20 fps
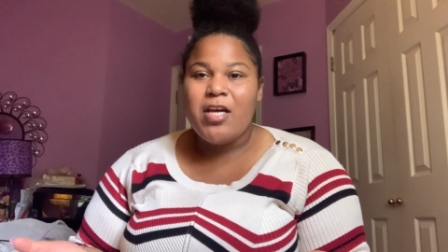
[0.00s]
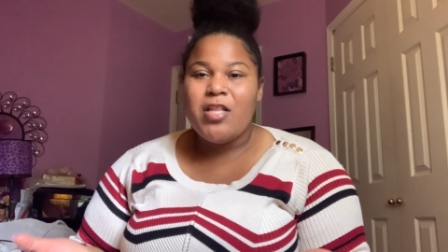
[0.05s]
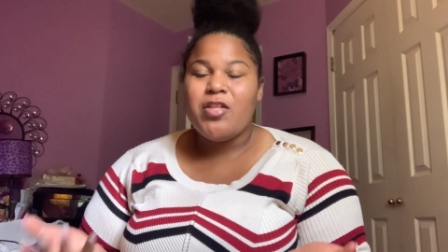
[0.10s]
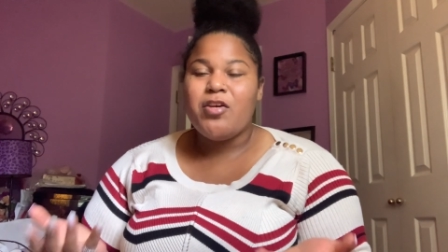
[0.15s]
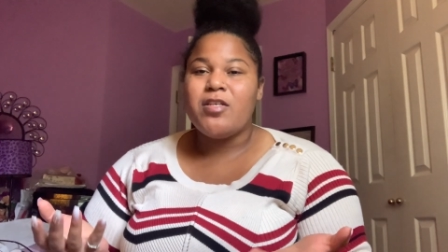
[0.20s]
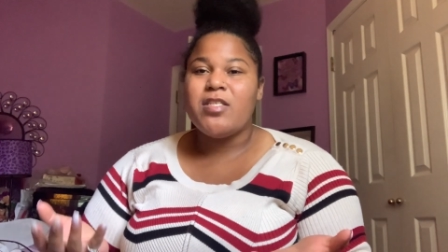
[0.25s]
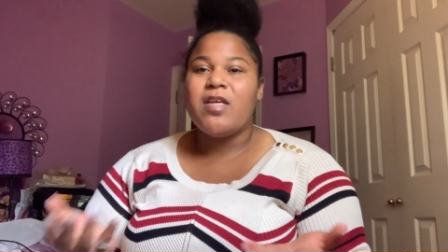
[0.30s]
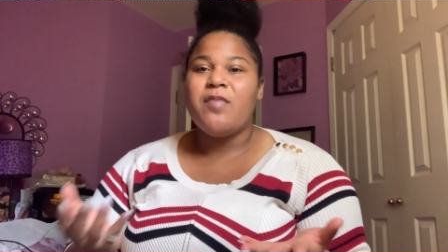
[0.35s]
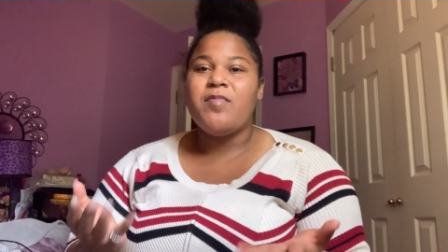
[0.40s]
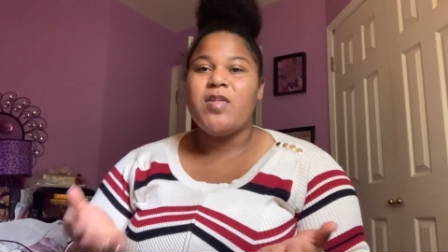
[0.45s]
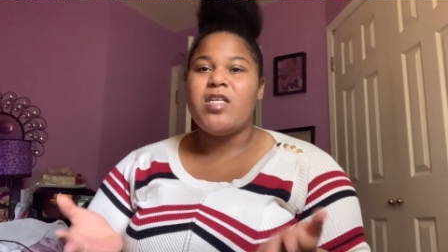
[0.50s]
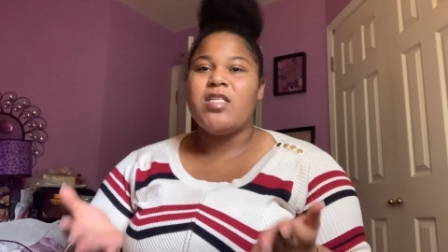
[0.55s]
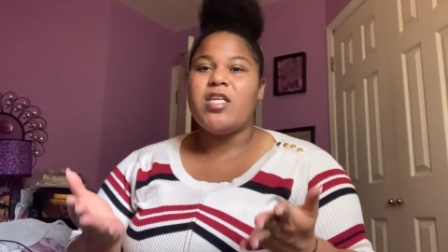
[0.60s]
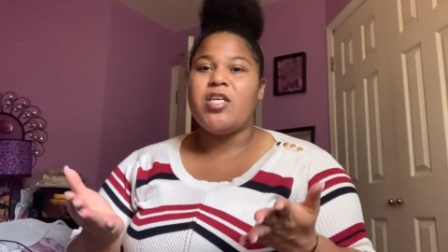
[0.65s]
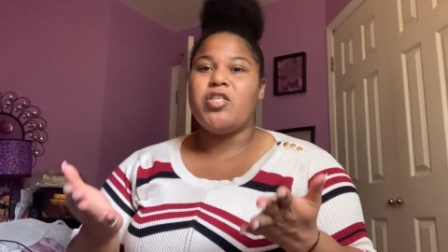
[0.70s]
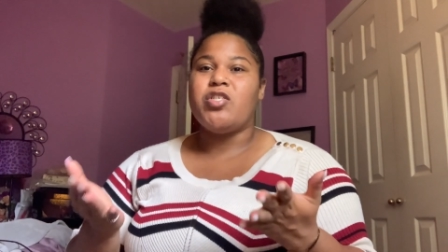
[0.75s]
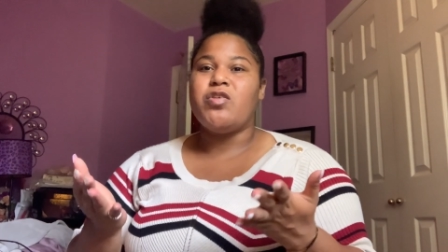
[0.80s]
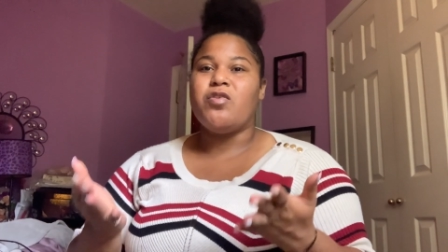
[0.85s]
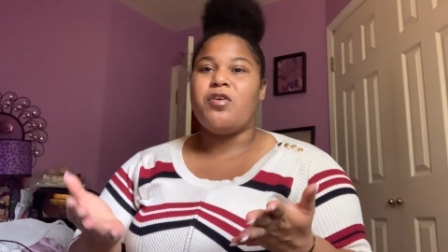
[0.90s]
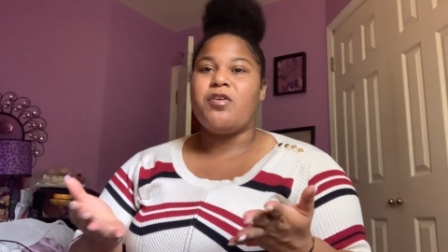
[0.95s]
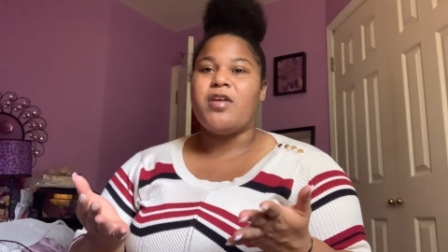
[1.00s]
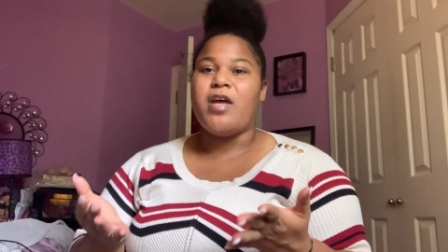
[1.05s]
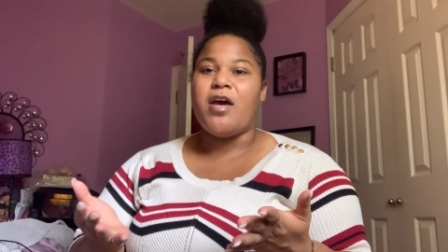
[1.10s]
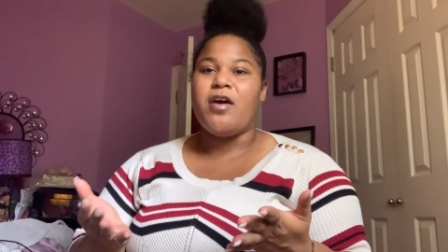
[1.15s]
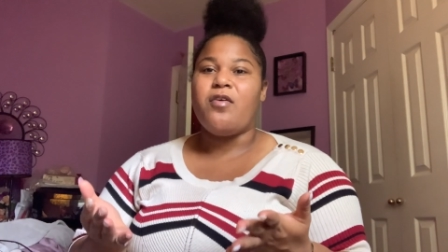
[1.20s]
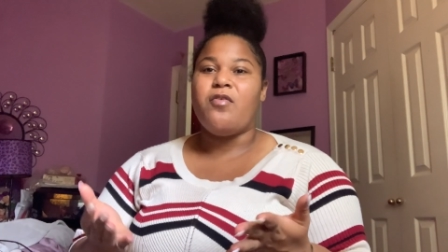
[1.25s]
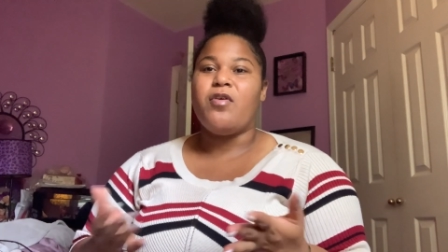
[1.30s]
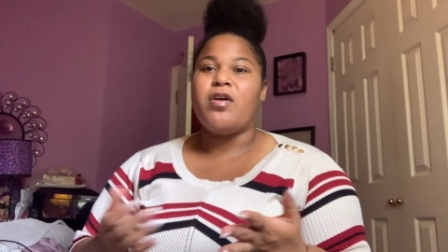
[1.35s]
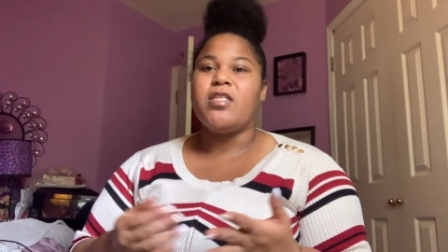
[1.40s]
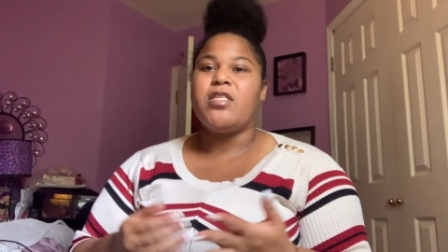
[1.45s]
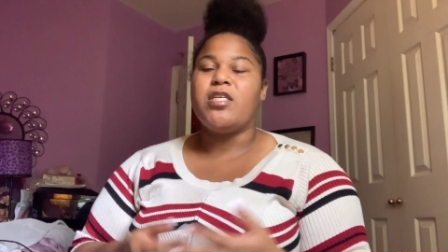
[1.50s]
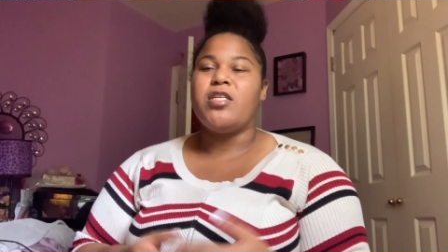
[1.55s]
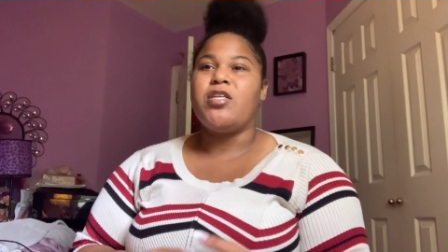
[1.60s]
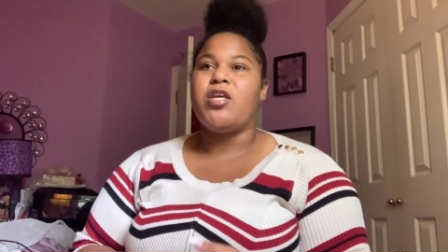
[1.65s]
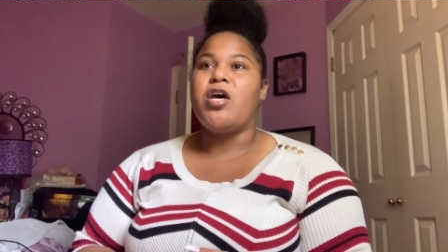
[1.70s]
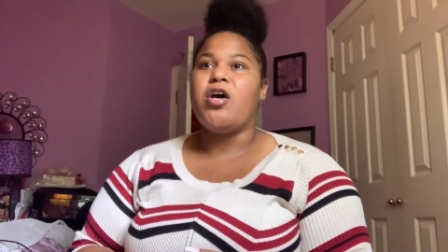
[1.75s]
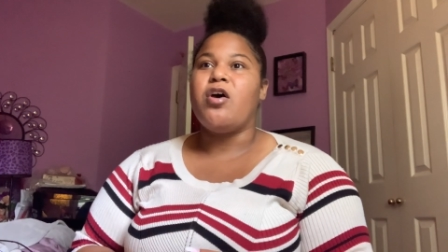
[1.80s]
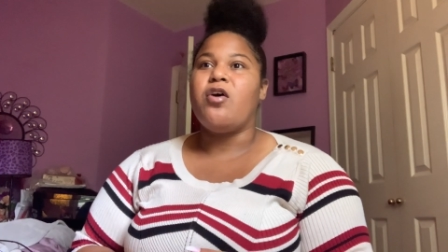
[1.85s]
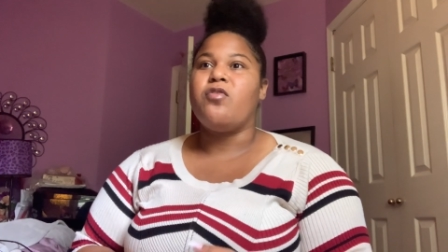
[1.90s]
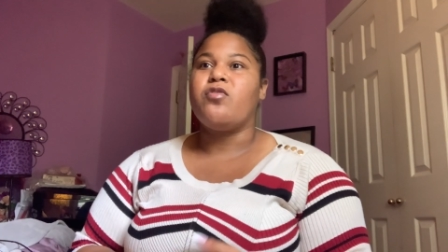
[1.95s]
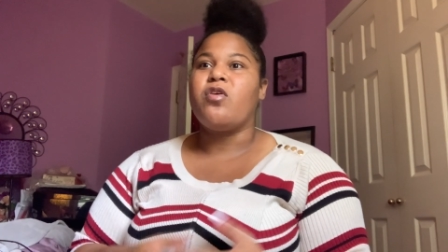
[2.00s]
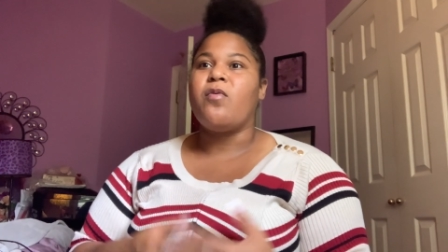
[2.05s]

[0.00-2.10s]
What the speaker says: There are some things that you are not going to know